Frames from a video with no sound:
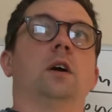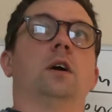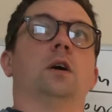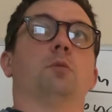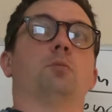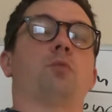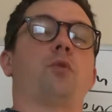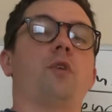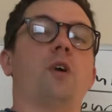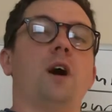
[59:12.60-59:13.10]

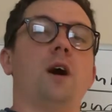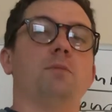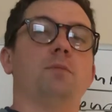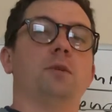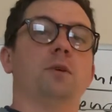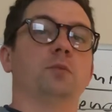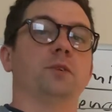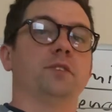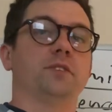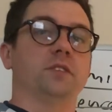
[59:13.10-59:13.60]

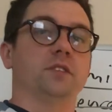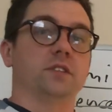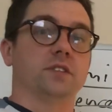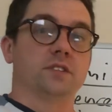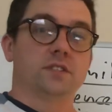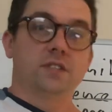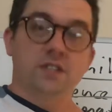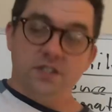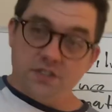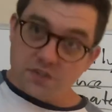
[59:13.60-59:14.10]
problem with the
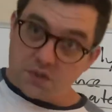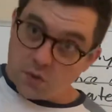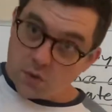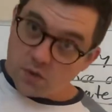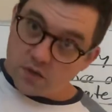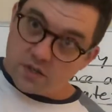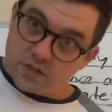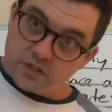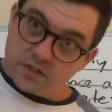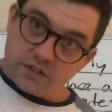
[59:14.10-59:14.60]

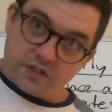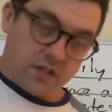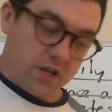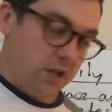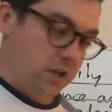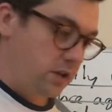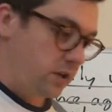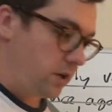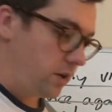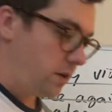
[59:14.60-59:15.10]
discourse,
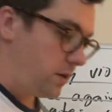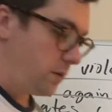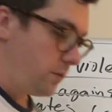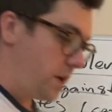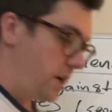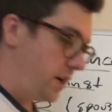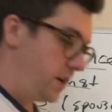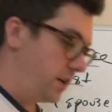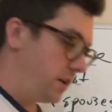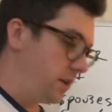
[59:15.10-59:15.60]

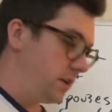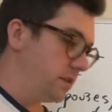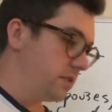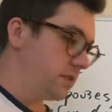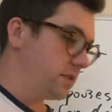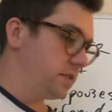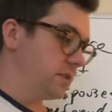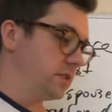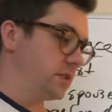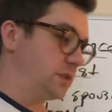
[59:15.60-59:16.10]
right, is
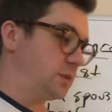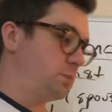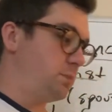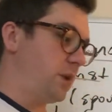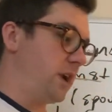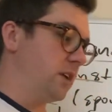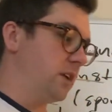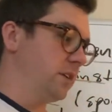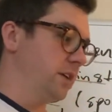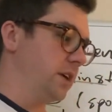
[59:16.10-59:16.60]

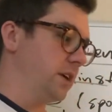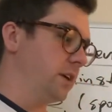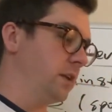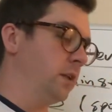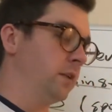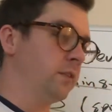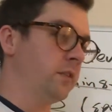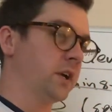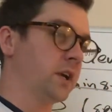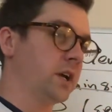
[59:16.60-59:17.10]

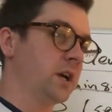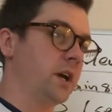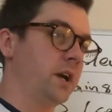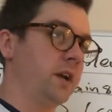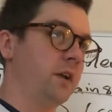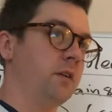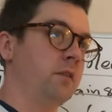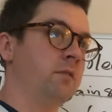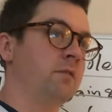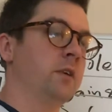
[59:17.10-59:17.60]
dispelling the kind
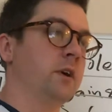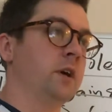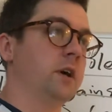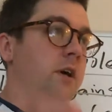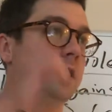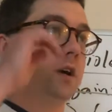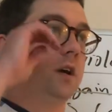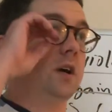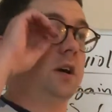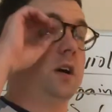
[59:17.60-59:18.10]
of
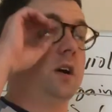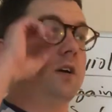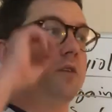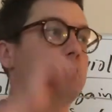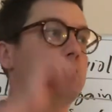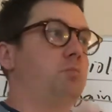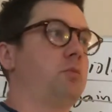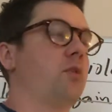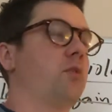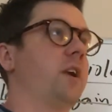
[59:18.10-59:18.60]

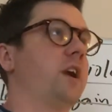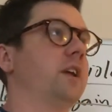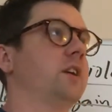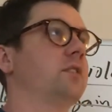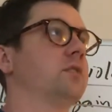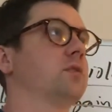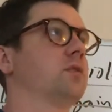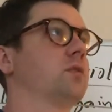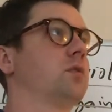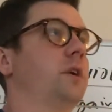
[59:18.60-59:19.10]

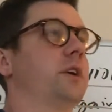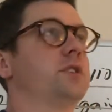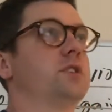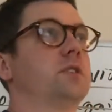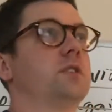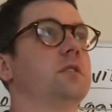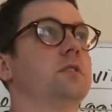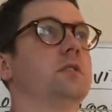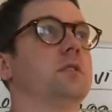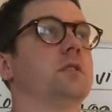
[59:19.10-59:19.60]
perennial
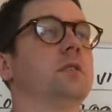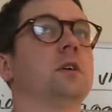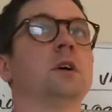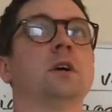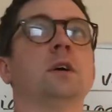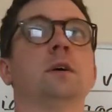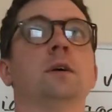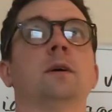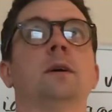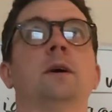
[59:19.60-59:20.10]
question
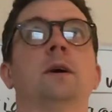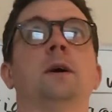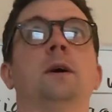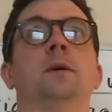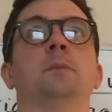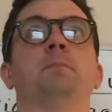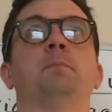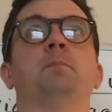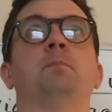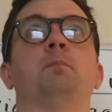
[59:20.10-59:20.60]

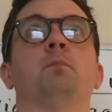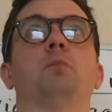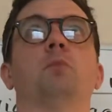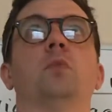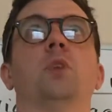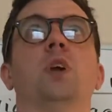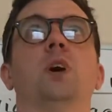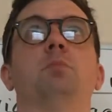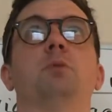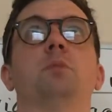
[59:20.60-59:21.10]

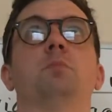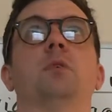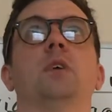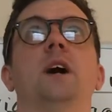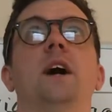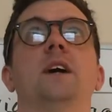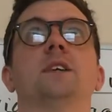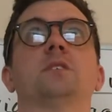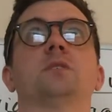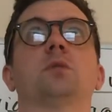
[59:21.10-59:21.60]
that people
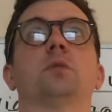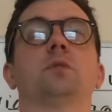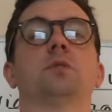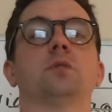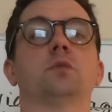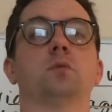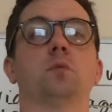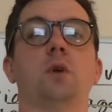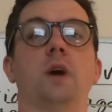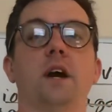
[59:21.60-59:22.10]
ask, which
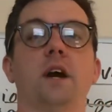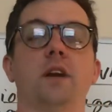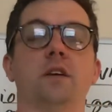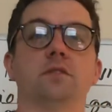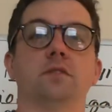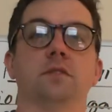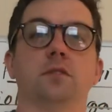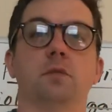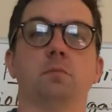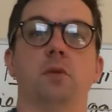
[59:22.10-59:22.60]
is why
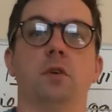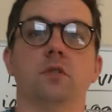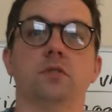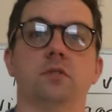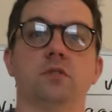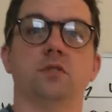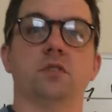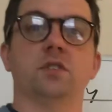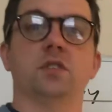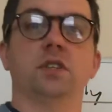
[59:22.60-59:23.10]
doesn't the
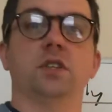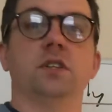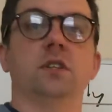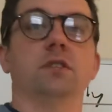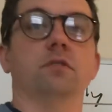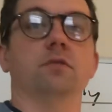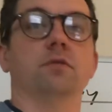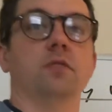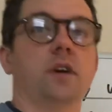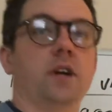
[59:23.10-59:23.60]
person just
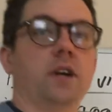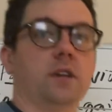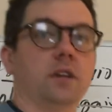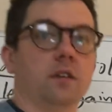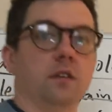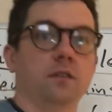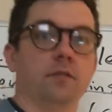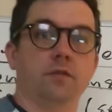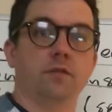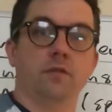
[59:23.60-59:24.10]
leave, right?
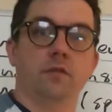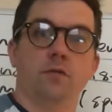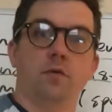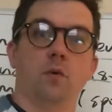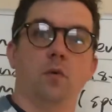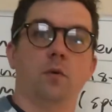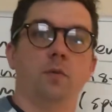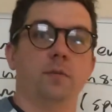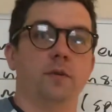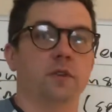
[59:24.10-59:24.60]
If a
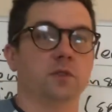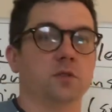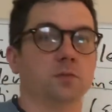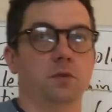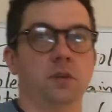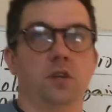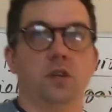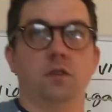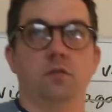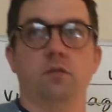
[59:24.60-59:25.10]
woman is
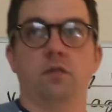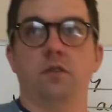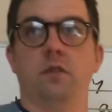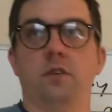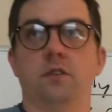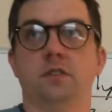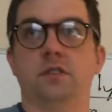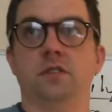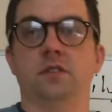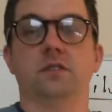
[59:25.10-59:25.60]
being, for
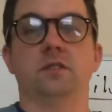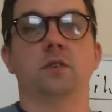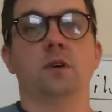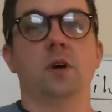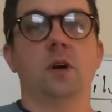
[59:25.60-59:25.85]
instance,